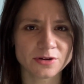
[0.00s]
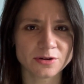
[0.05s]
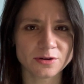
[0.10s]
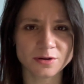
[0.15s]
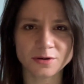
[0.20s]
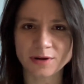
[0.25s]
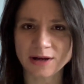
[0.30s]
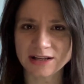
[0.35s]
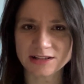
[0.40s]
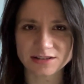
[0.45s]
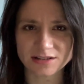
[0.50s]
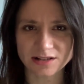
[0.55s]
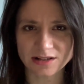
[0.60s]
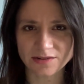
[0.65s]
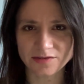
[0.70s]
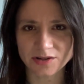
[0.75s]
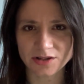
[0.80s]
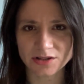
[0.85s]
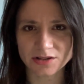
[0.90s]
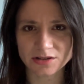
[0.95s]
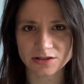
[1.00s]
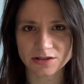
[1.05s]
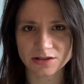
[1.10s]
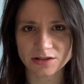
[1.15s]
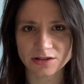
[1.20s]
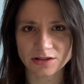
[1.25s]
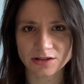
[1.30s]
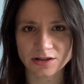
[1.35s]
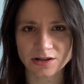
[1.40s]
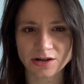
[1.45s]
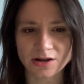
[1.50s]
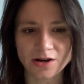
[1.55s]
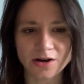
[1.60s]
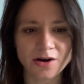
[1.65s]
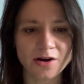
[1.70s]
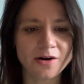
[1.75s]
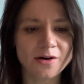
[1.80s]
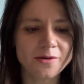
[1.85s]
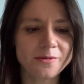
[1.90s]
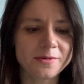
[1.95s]
who gets to live it?
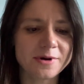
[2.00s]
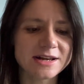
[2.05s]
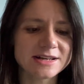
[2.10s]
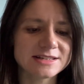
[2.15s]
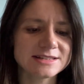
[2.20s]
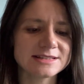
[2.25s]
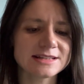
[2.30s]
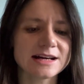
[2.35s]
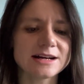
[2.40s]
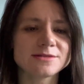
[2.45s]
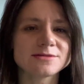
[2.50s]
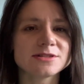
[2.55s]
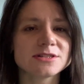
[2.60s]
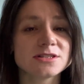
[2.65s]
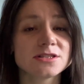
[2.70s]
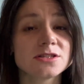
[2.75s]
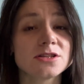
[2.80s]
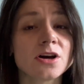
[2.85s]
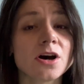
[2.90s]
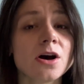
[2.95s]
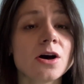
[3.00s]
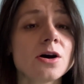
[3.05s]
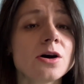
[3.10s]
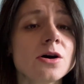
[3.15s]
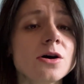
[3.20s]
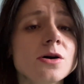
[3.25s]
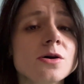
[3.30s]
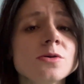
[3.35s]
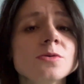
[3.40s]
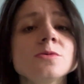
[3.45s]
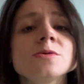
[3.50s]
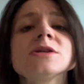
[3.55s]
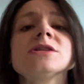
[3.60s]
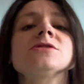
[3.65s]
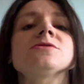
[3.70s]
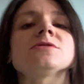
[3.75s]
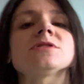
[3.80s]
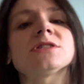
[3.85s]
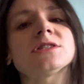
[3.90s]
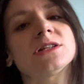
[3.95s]
Which sounds so
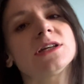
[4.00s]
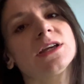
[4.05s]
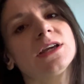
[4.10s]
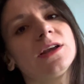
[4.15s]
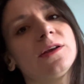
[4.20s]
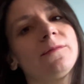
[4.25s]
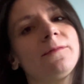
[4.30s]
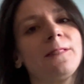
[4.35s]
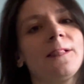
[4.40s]
interesting.